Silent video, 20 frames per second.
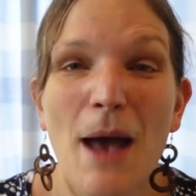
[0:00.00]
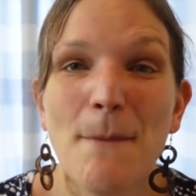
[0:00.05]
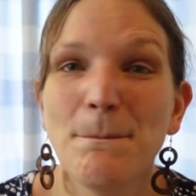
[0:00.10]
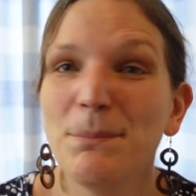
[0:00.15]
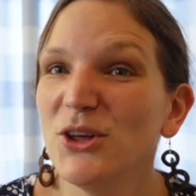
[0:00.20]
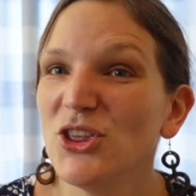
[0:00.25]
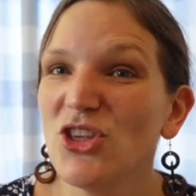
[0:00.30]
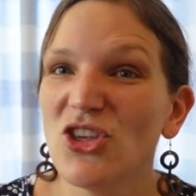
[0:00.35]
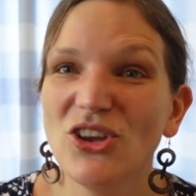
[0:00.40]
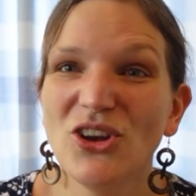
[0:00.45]

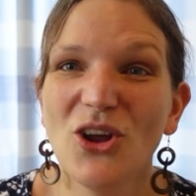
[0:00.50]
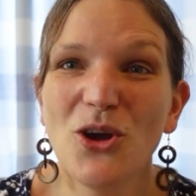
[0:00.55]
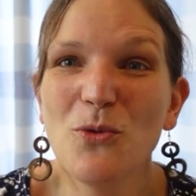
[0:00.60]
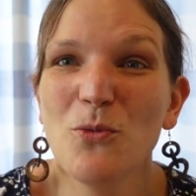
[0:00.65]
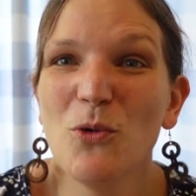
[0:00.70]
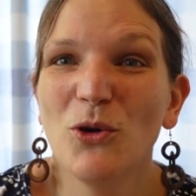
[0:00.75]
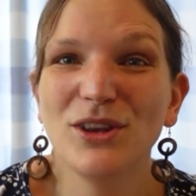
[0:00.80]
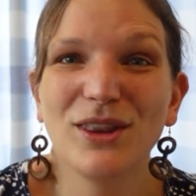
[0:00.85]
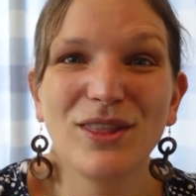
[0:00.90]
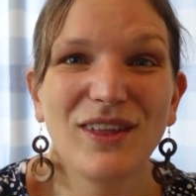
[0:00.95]
But you know,
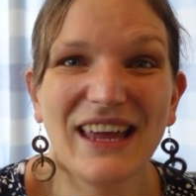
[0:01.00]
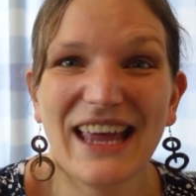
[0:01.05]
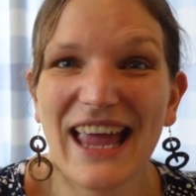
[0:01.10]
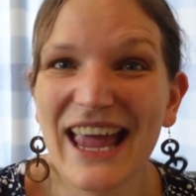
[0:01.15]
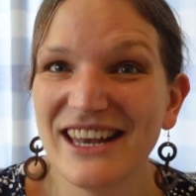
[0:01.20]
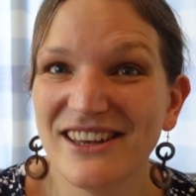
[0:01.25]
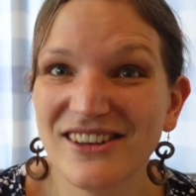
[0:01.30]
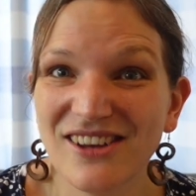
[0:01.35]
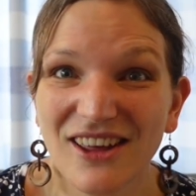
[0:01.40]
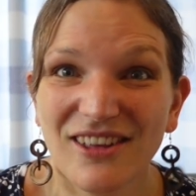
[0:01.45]
one thing
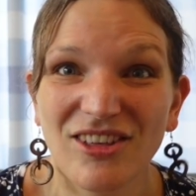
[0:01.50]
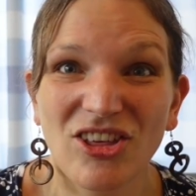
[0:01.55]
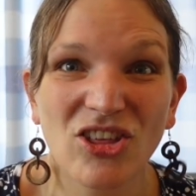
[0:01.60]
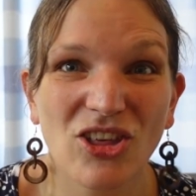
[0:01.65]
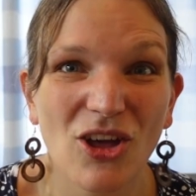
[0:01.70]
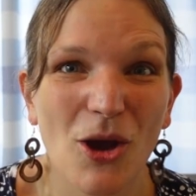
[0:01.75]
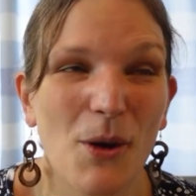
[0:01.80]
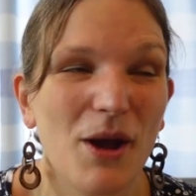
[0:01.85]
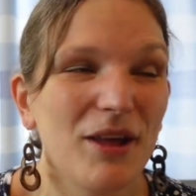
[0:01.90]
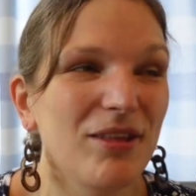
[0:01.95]
it does
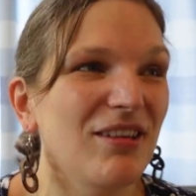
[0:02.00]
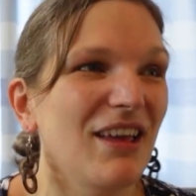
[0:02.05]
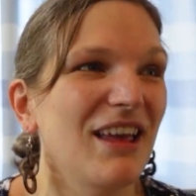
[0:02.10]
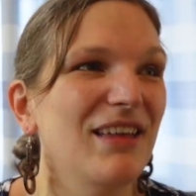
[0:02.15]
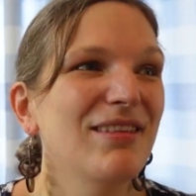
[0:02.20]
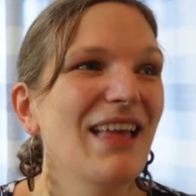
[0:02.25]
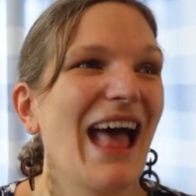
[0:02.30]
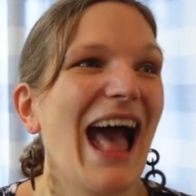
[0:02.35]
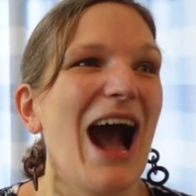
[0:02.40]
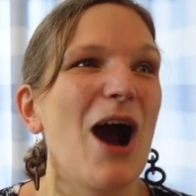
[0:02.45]
show us
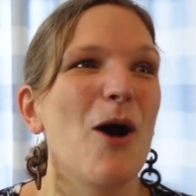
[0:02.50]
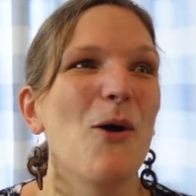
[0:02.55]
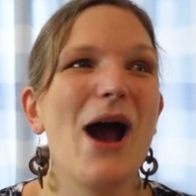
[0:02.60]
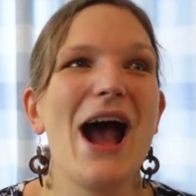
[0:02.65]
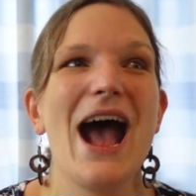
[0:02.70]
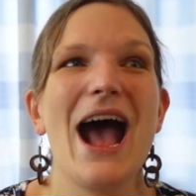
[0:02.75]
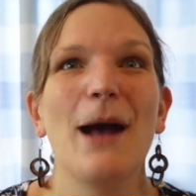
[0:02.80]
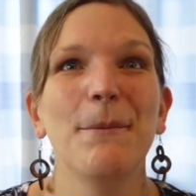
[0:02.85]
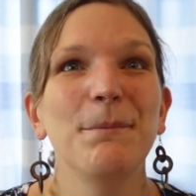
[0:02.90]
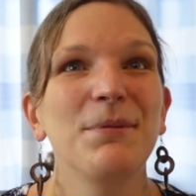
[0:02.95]
is how
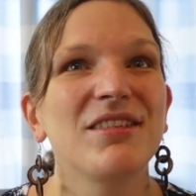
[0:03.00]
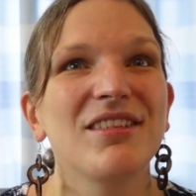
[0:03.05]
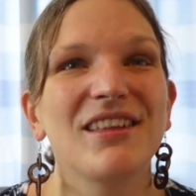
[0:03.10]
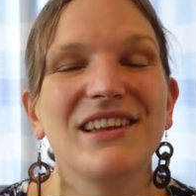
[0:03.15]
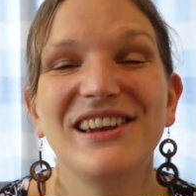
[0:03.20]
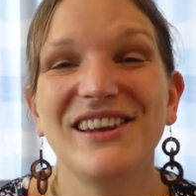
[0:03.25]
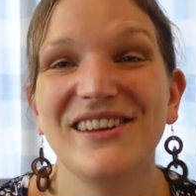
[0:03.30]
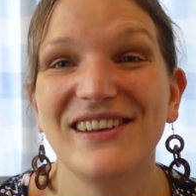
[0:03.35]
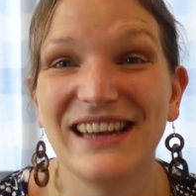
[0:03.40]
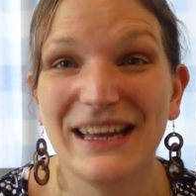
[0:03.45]

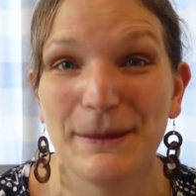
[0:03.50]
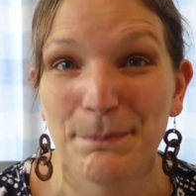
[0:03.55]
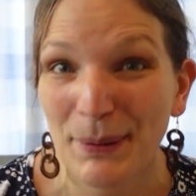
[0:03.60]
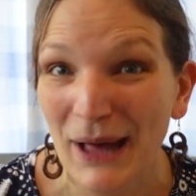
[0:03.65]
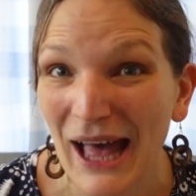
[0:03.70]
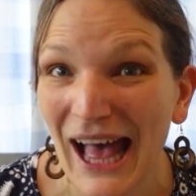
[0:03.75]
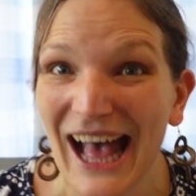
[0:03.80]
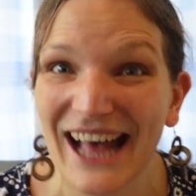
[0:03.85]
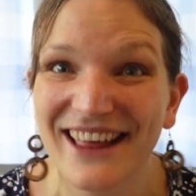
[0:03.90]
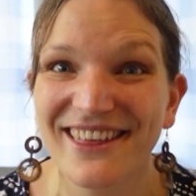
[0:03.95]
absolutely
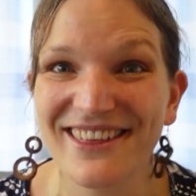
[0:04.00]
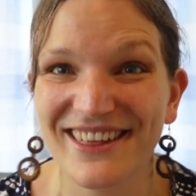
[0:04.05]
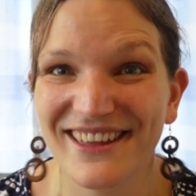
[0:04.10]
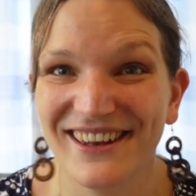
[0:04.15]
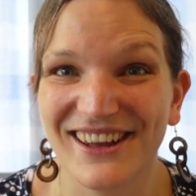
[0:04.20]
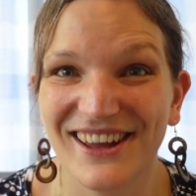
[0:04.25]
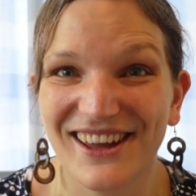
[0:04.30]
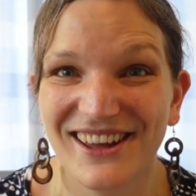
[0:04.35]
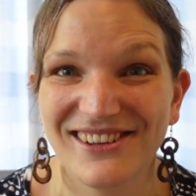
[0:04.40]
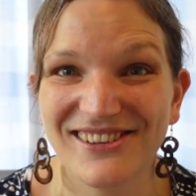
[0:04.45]

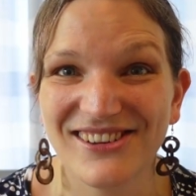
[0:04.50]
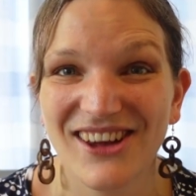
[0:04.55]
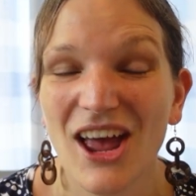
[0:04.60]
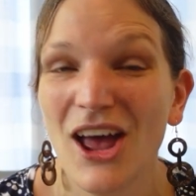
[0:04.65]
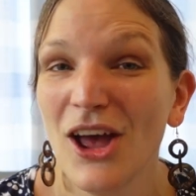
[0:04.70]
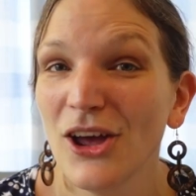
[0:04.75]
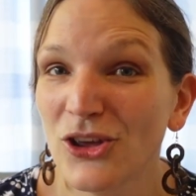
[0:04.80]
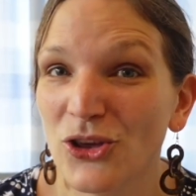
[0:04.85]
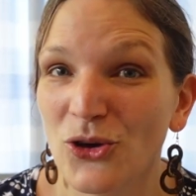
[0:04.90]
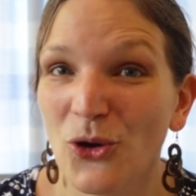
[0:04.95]
passionate
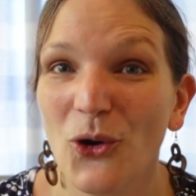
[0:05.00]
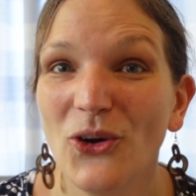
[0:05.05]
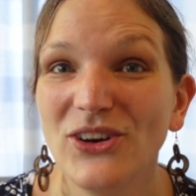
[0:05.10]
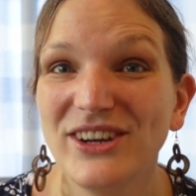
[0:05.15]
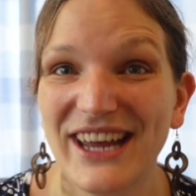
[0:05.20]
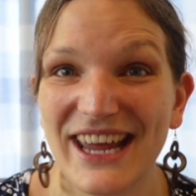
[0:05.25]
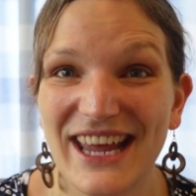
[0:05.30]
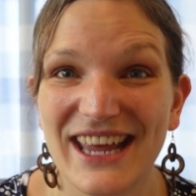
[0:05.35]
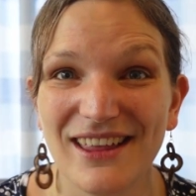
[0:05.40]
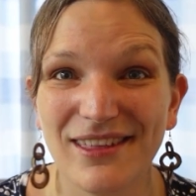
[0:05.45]
God
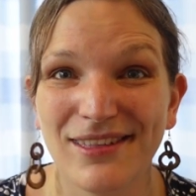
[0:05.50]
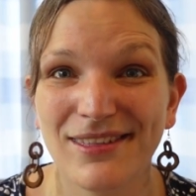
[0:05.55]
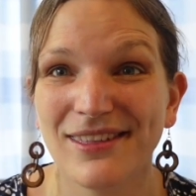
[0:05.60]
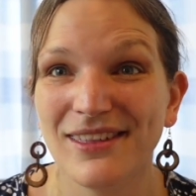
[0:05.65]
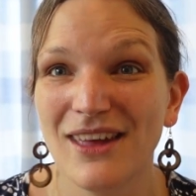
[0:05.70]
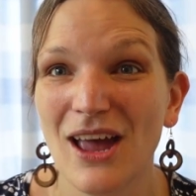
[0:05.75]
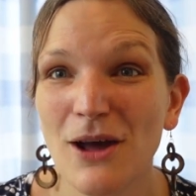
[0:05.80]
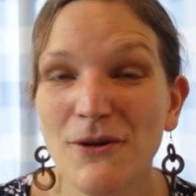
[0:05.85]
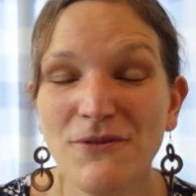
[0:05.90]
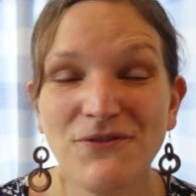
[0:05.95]

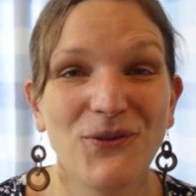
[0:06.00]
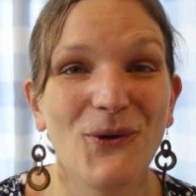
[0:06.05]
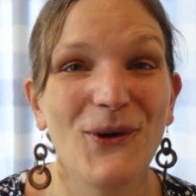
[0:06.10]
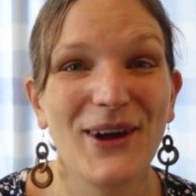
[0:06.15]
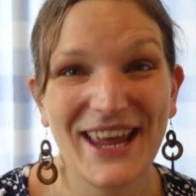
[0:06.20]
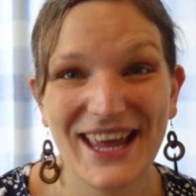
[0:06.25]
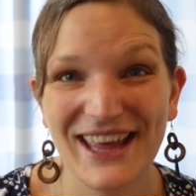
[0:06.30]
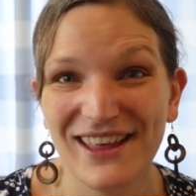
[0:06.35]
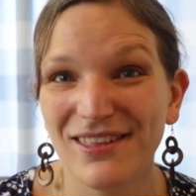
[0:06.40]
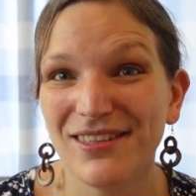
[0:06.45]
is for
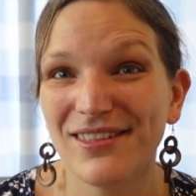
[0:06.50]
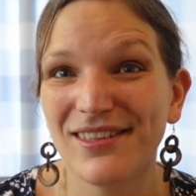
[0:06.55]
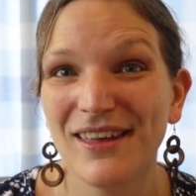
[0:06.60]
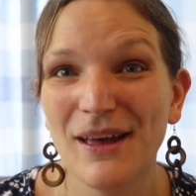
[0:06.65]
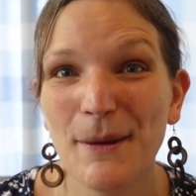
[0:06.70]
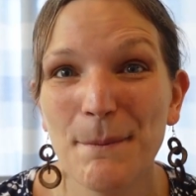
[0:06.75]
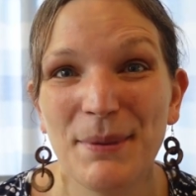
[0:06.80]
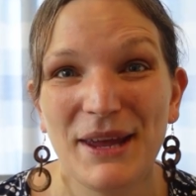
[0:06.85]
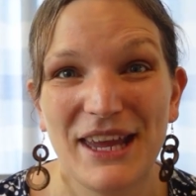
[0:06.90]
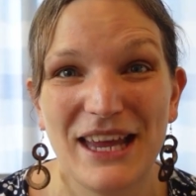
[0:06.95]
his
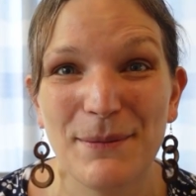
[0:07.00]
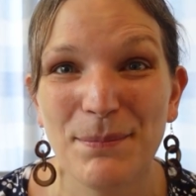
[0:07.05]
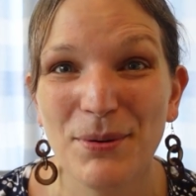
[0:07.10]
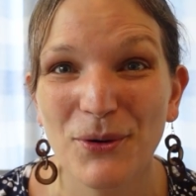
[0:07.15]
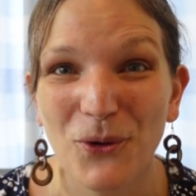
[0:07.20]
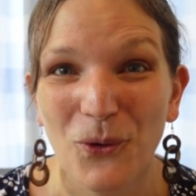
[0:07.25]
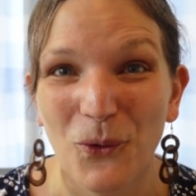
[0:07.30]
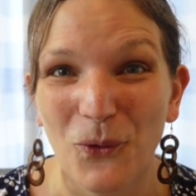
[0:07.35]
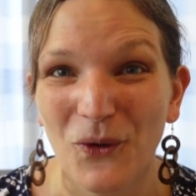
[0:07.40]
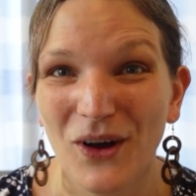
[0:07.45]

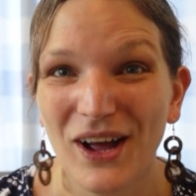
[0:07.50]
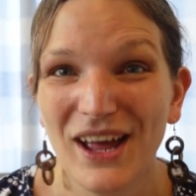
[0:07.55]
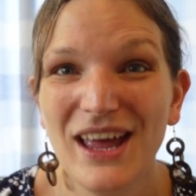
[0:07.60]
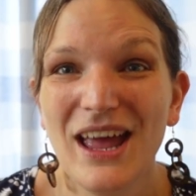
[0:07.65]
people.